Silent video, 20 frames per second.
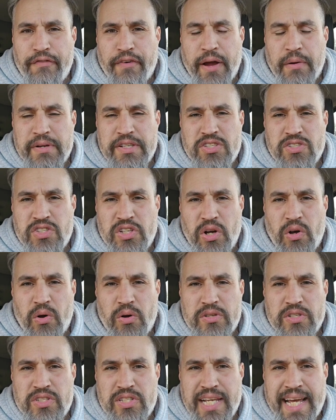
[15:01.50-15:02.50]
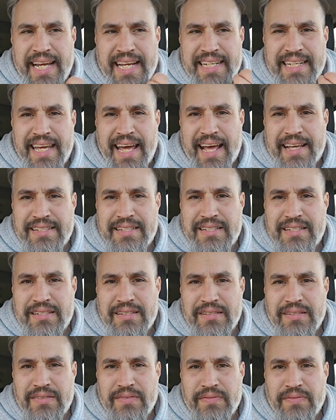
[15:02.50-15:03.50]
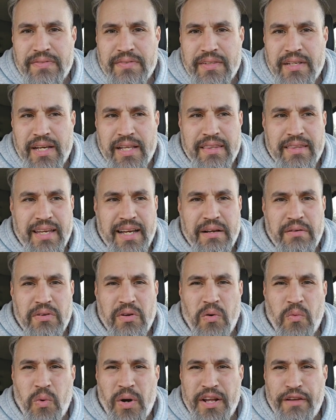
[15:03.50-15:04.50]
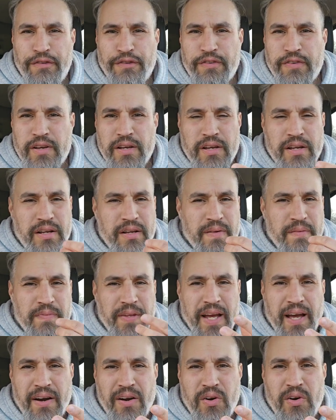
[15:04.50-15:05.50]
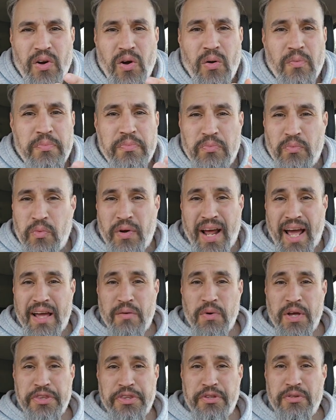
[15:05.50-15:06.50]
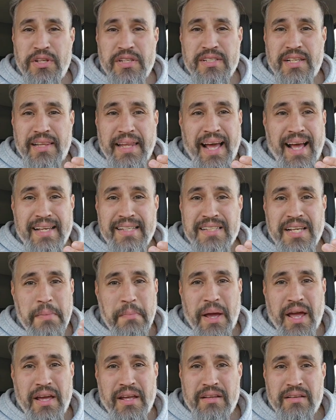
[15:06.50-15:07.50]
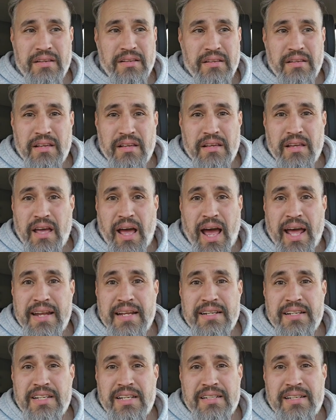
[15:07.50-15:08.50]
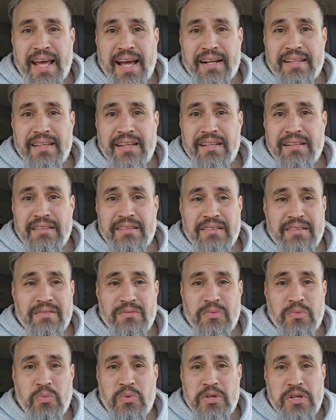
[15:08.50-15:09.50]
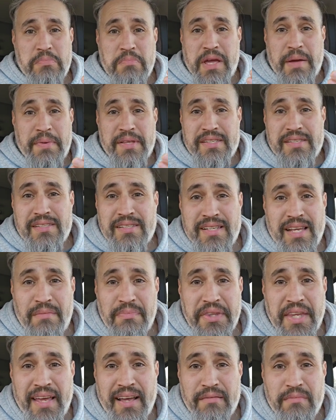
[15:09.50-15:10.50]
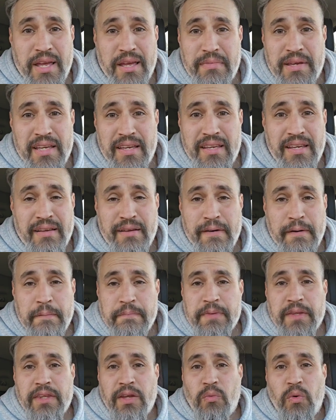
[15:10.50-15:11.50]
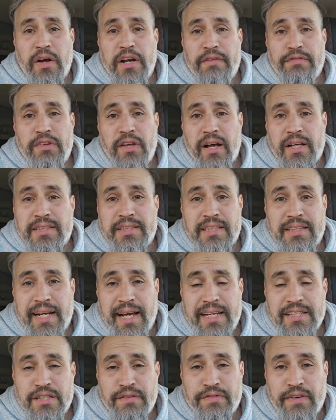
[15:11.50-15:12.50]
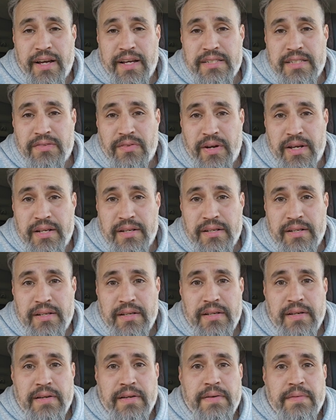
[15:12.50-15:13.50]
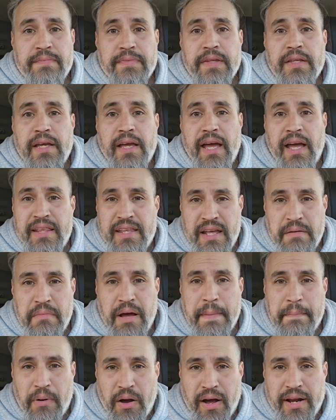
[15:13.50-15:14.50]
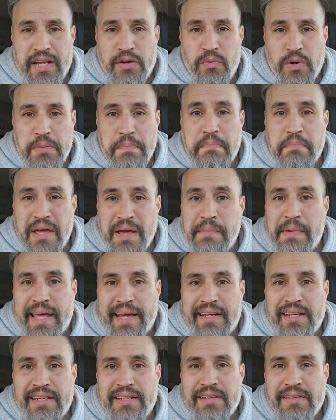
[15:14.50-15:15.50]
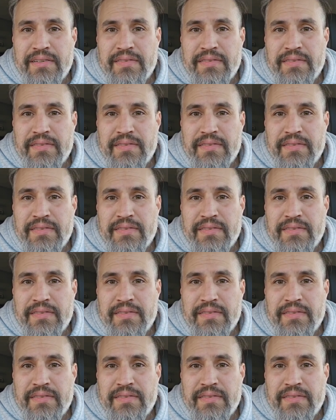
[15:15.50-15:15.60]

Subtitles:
I would still second guess and think, well, what if, I don't know, when I went through this the last time, I didn't detect it. Maybe it's the same thing. Maybe the what if toss, catastrophizing, right? And then my body would mimic